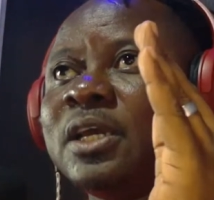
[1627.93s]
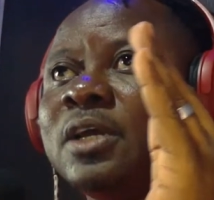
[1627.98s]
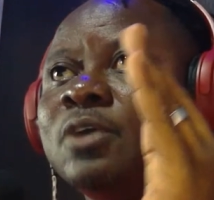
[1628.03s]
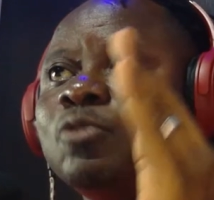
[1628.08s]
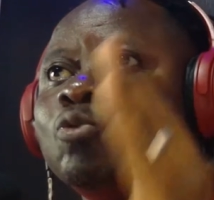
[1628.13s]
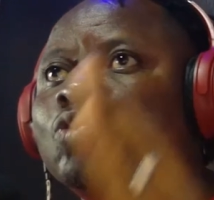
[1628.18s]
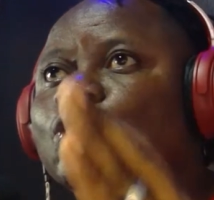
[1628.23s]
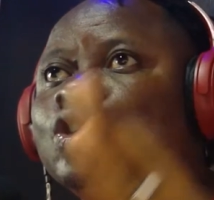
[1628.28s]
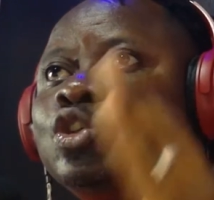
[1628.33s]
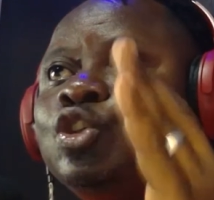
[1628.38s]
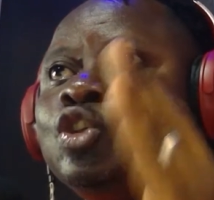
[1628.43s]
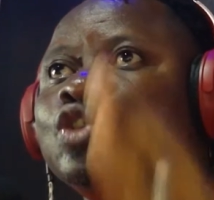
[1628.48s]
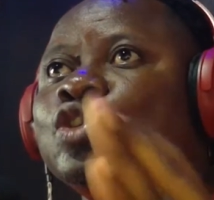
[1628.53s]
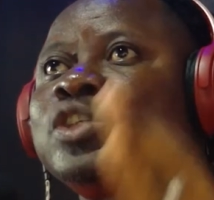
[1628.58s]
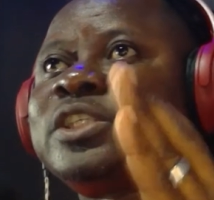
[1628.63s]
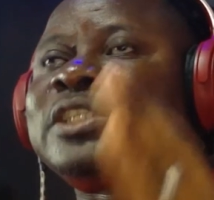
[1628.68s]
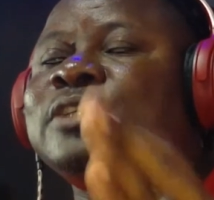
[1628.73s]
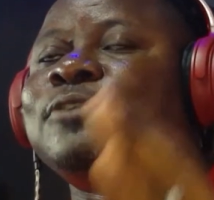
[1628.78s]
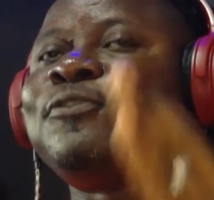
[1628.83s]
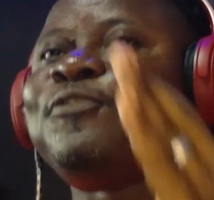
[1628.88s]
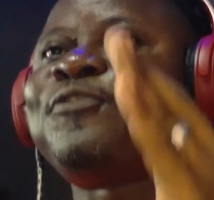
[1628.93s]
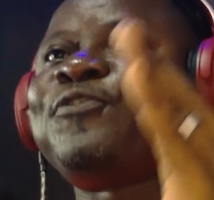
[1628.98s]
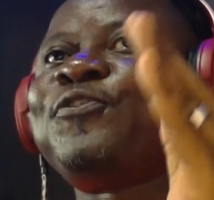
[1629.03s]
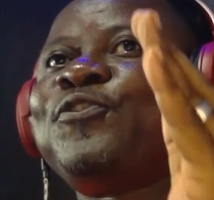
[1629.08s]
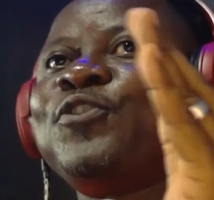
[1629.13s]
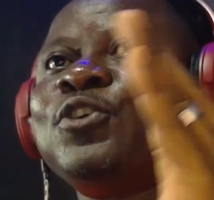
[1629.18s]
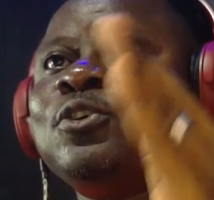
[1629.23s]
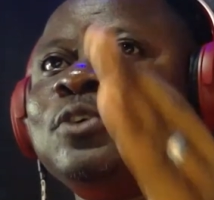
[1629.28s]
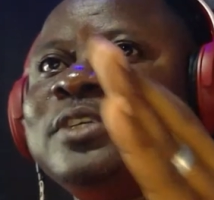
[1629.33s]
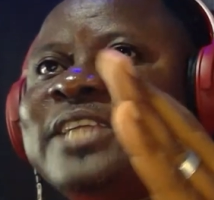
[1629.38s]
Would you still
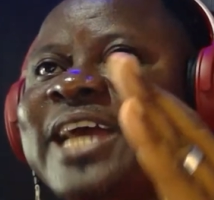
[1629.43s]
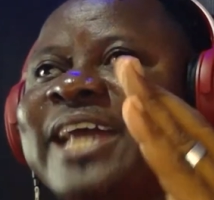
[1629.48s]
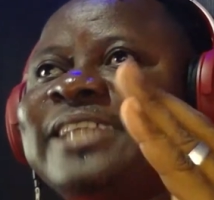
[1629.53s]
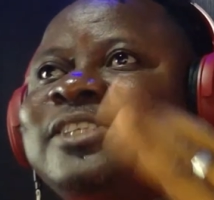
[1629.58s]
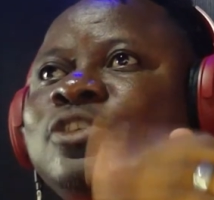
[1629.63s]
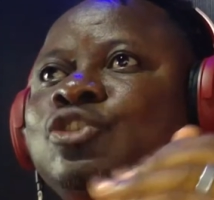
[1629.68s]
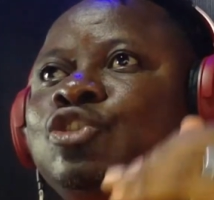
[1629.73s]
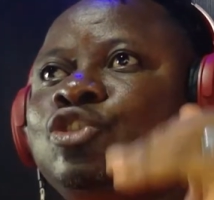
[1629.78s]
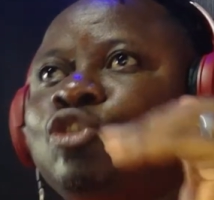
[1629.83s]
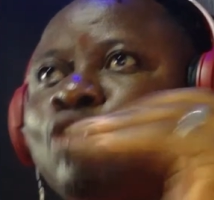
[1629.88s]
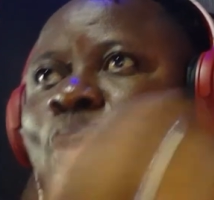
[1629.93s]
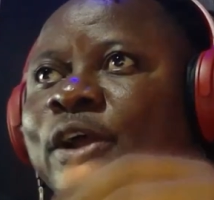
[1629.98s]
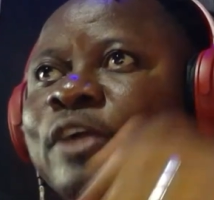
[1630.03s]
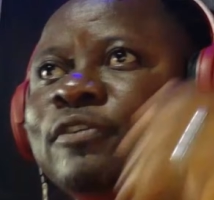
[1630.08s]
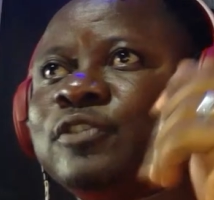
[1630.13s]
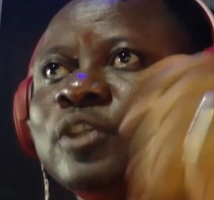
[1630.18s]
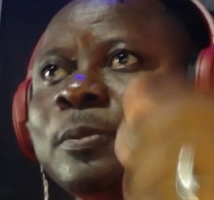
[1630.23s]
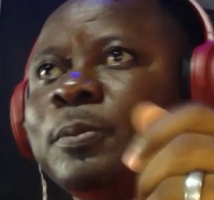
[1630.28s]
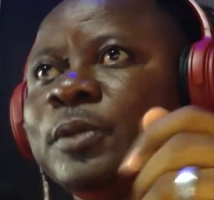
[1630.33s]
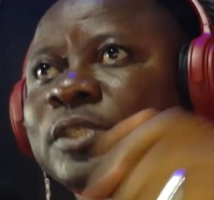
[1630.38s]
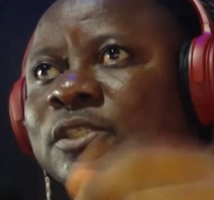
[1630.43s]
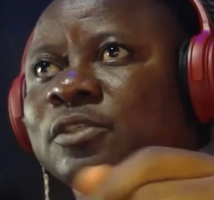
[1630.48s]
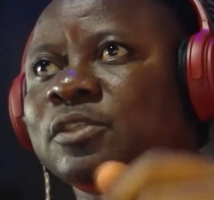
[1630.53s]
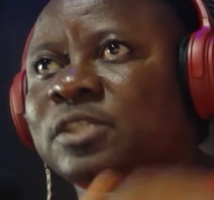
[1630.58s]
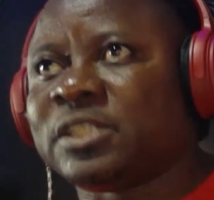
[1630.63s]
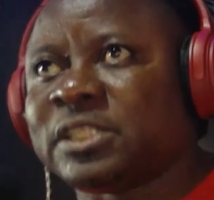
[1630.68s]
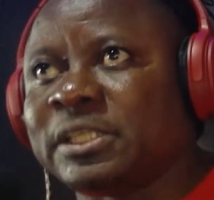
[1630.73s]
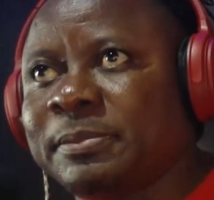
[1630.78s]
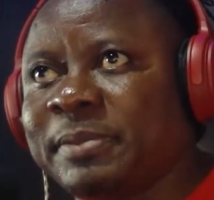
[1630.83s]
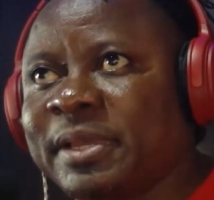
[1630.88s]
feel that joy of supporting
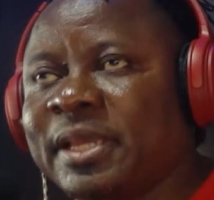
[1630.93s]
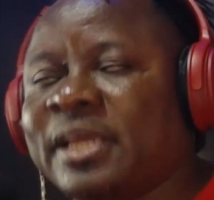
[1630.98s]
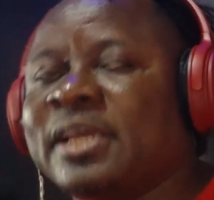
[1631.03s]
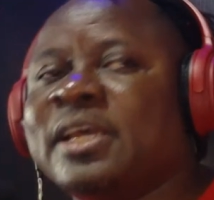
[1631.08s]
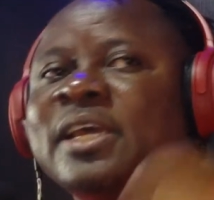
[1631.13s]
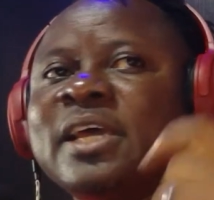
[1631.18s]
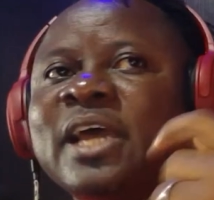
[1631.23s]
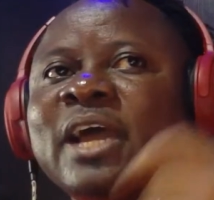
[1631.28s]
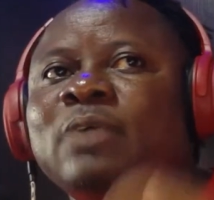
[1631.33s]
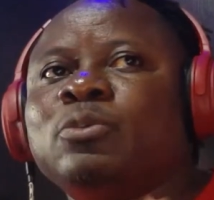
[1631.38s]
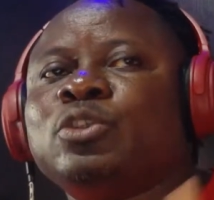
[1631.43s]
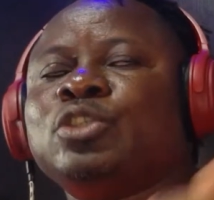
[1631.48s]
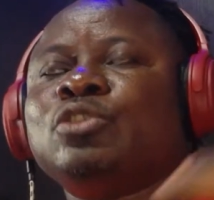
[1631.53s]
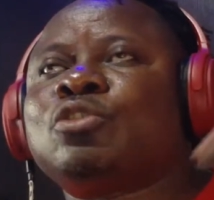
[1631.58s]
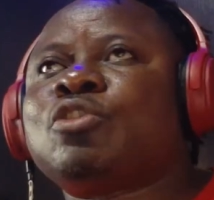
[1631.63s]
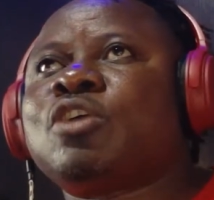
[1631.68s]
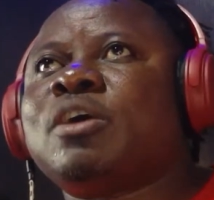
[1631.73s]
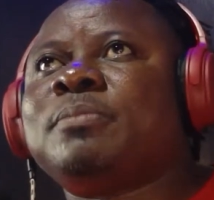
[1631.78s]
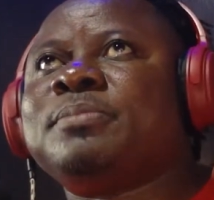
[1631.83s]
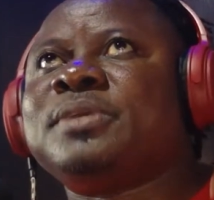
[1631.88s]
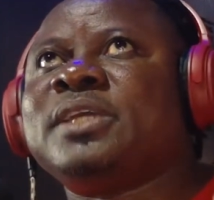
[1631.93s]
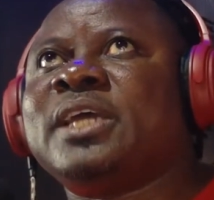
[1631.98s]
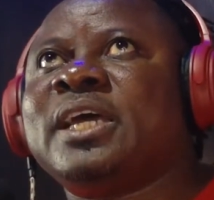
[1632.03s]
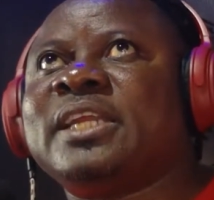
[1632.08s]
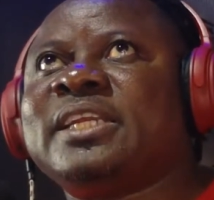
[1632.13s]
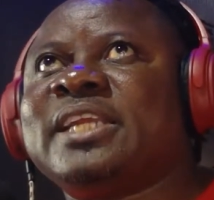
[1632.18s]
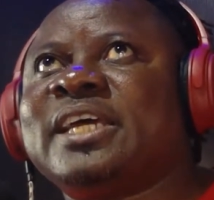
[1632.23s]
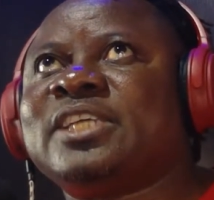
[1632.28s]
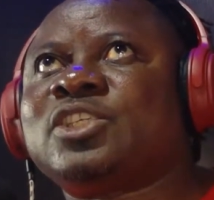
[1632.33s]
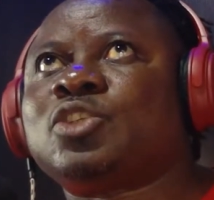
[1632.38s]
Osimhen? And would you come here
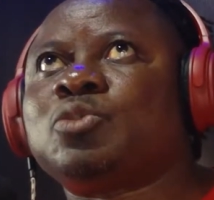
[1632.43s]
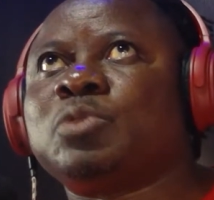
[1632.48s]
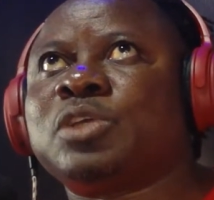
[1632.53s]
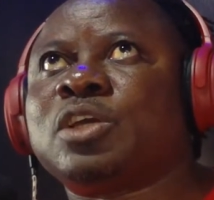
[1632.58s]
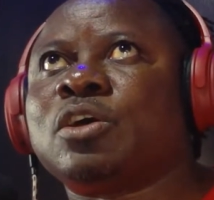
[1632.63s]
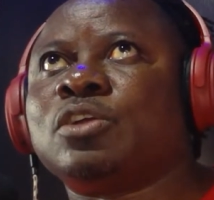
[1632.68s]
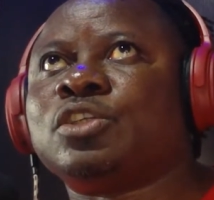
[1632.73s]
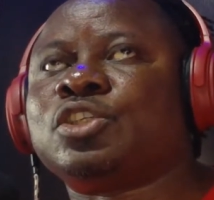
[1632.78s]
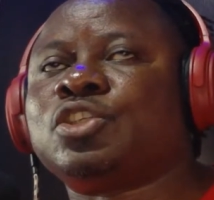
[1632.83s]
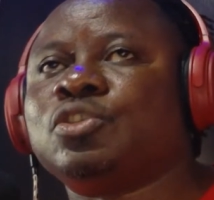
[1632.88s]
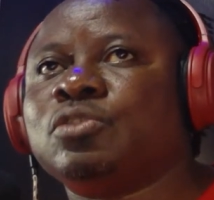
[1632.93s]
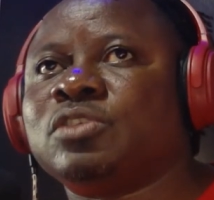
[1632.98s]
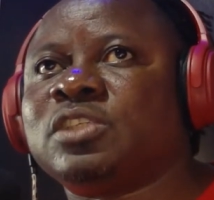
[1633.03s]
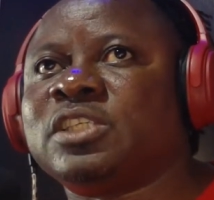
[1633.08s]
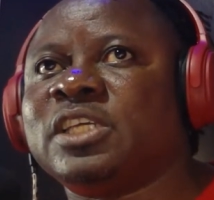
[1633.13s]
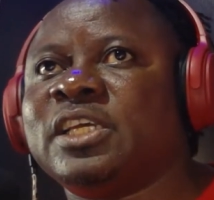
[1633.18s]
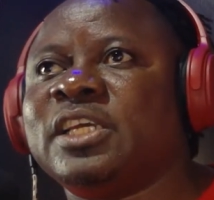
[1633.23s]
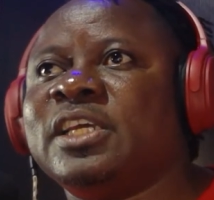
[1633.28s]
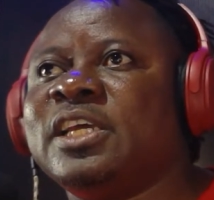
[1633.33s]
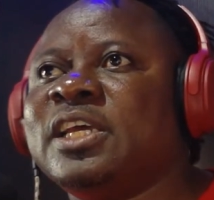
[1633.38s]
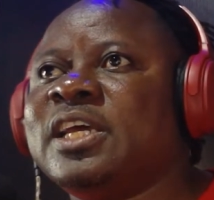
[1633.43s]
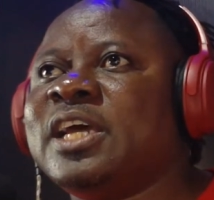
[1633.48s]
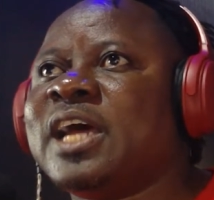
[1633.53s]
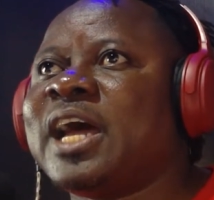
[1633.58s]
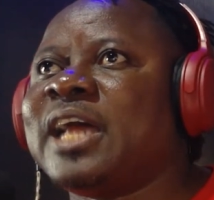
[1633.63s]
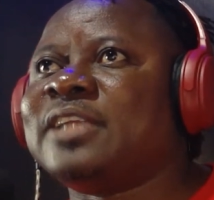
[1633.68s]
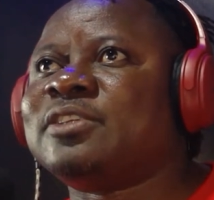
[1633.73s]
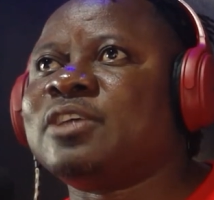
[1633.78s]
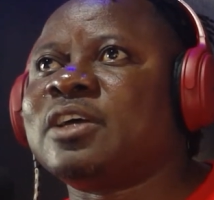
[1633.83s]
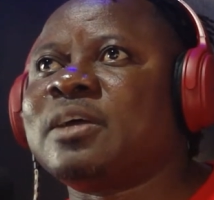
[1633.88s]
next week on Tuesday
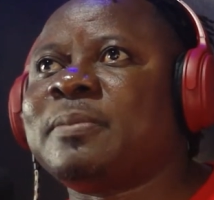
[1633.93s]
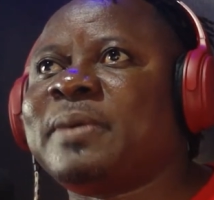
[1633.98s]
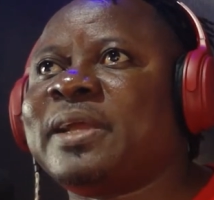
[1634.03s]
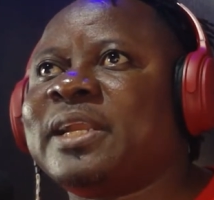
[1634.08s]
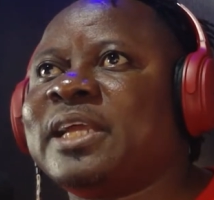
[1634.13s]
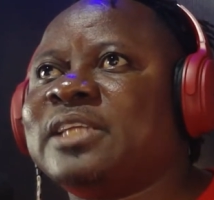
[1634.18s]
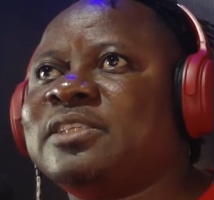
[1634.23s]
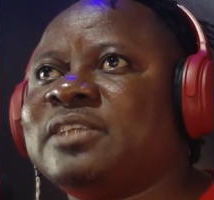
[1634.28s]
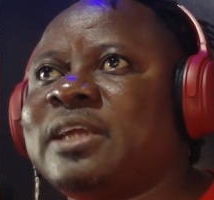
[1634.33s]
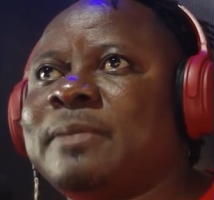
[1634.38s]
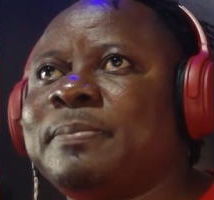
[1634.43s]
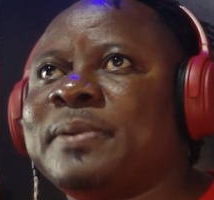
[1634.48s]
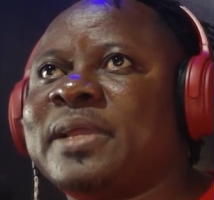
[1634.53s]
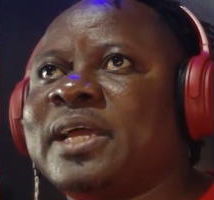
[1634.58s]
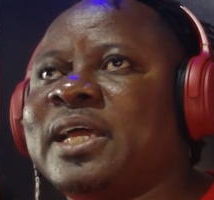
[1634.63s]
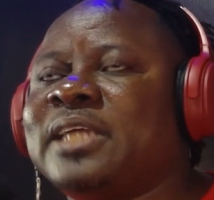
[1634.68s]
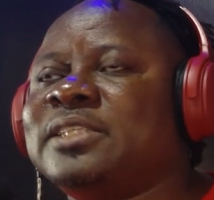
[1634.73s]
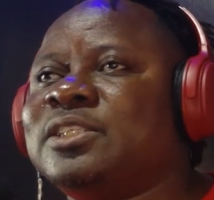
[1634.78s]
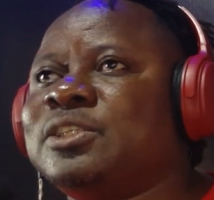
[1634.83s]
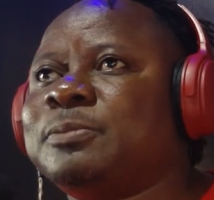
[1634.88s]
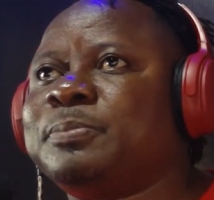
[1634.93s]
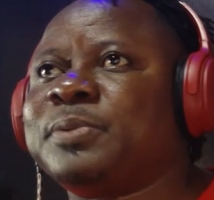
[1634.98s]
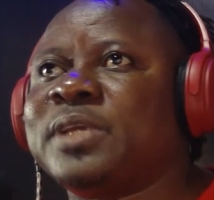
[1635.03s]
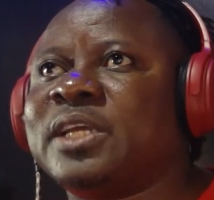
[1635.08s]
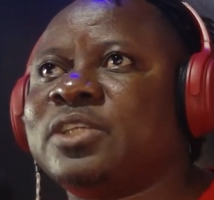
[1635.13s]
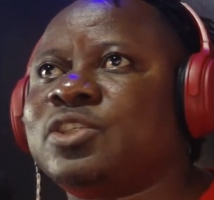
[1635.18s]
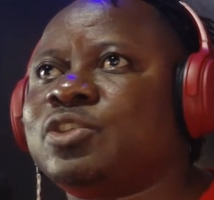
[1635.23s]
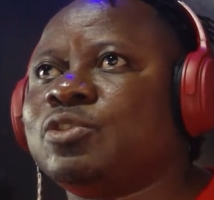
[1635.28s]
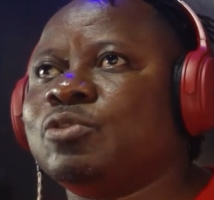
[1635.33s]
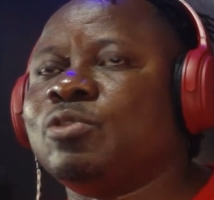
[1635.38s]
and talk about Nigerian players,
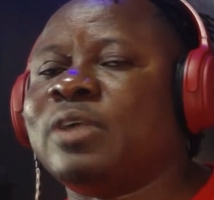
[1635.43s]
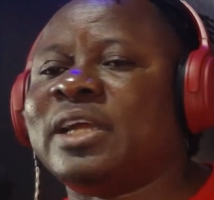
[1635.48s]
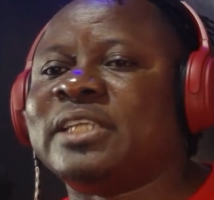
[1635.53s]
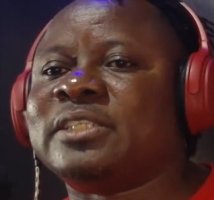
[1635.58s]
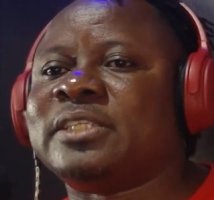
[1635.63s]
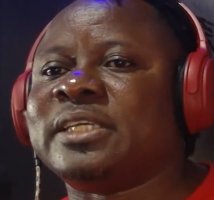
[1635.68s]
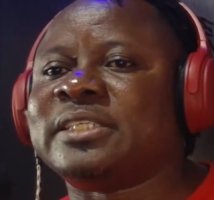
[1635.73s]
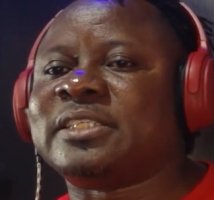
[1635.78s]
GPS show, and